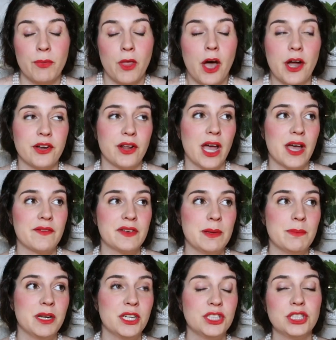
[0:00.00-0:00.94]
I don't have
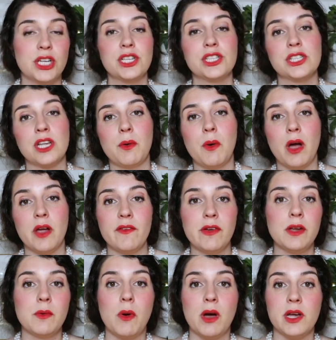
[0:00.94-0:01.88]
any blusher, so I
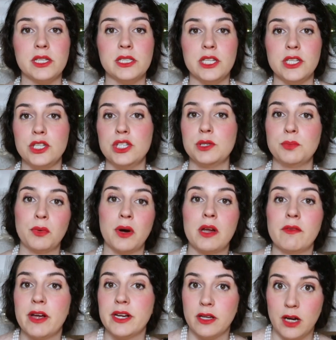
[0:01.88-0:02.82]
very wisely use
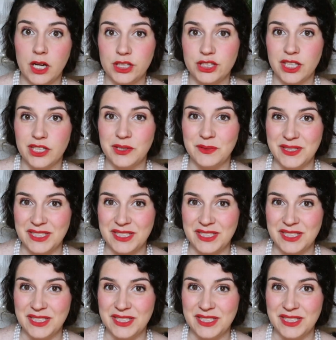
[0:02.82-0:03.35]
bright red eyeshadow